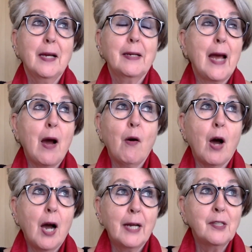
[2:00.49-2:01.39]
Now,
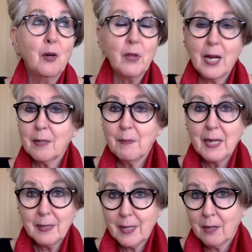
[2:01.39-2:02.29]
I know that may
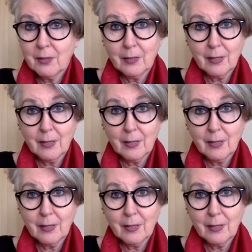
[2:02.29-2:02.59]
sound a